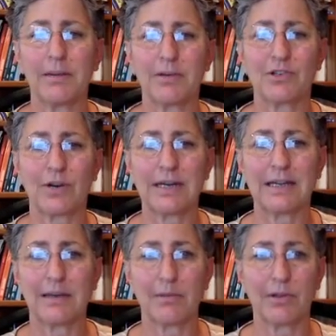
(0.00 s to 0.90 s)
I'm going to try to
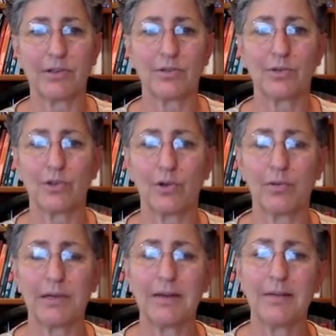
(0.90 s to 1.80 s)
get them all into
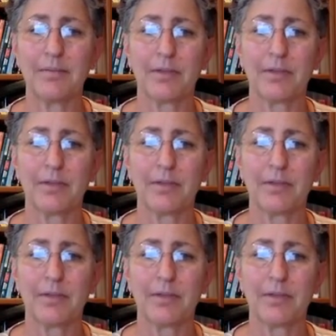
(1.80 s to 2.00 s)
Adobe